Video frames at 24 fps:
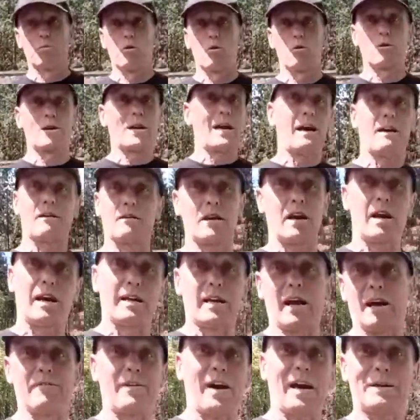walk out going,
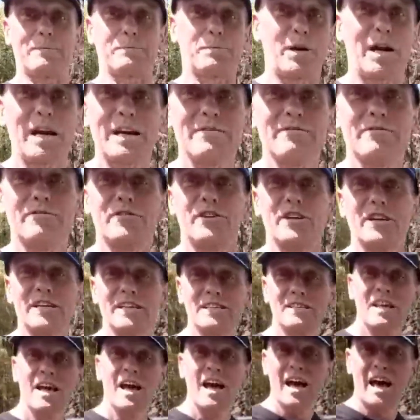I've had brain
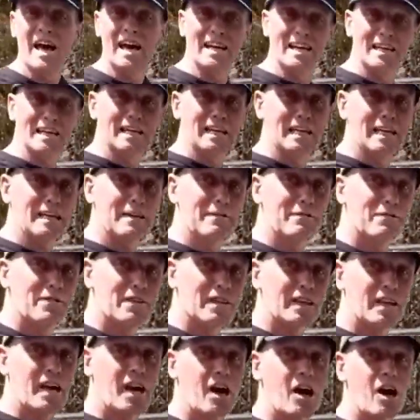freeze, and leave
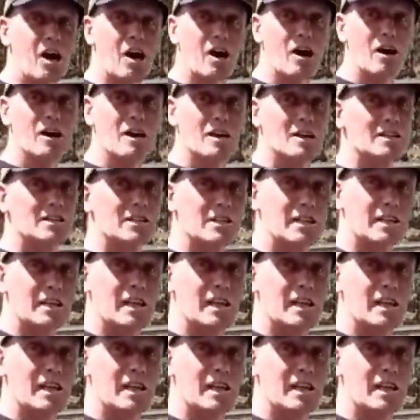the car to